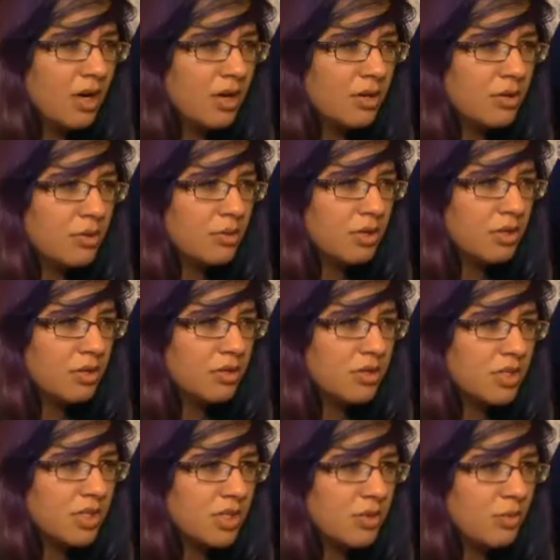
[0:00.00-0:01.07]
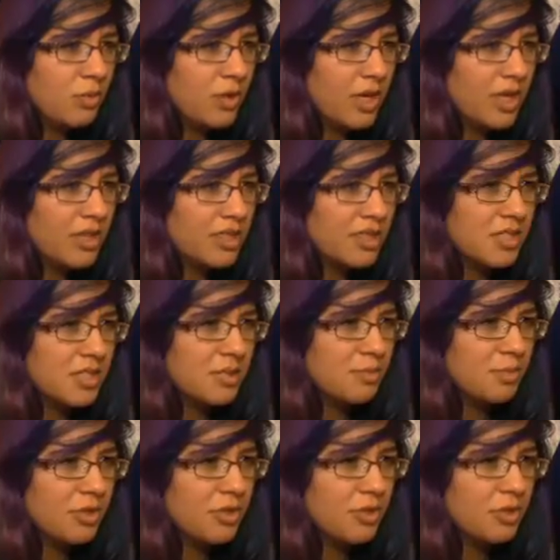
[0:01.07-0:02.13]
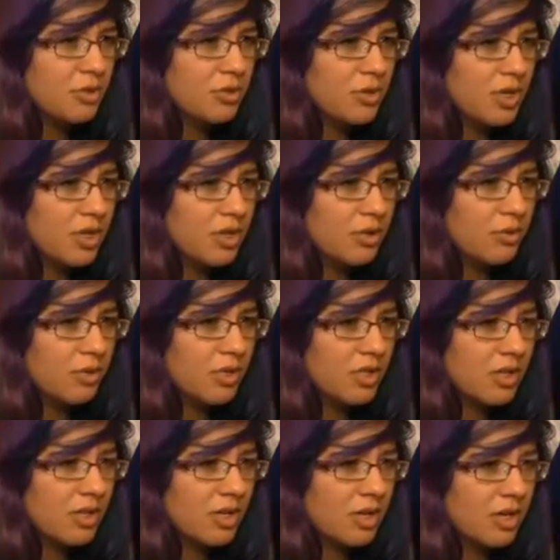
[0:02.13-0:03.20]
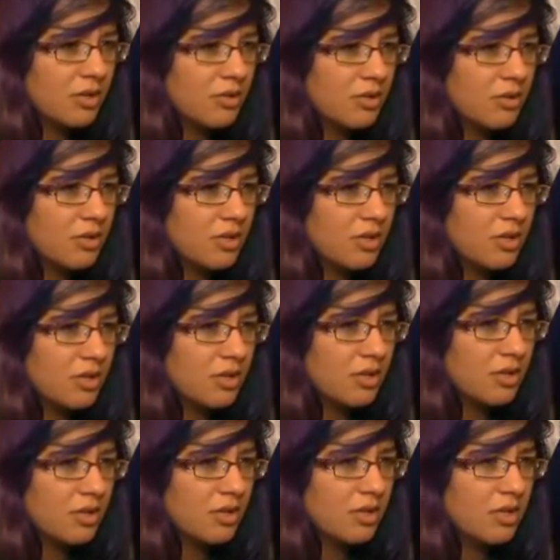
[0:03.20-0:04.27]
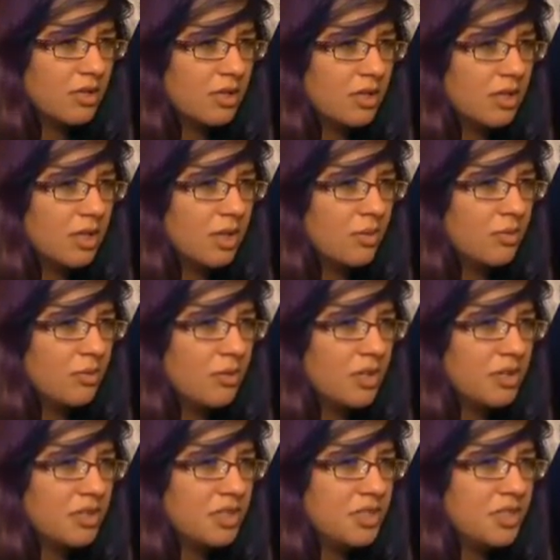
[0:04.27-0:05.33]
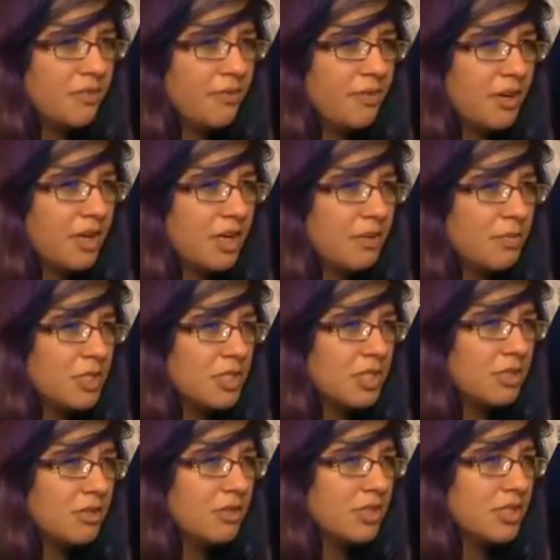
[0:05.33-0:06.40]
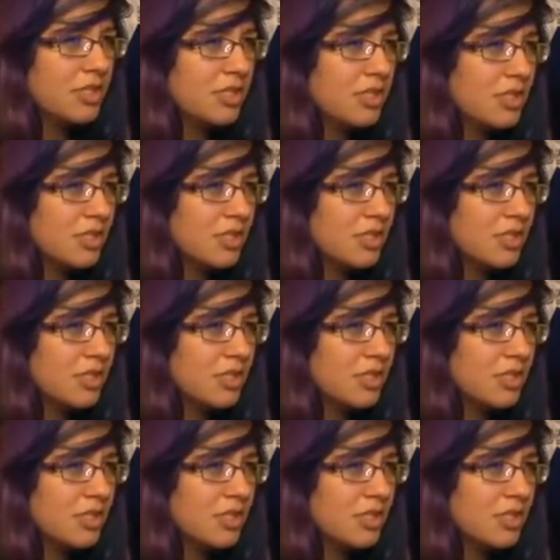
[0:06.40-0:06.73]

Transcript: I don't understand why this is blue and I don't get what the different kind of material this is.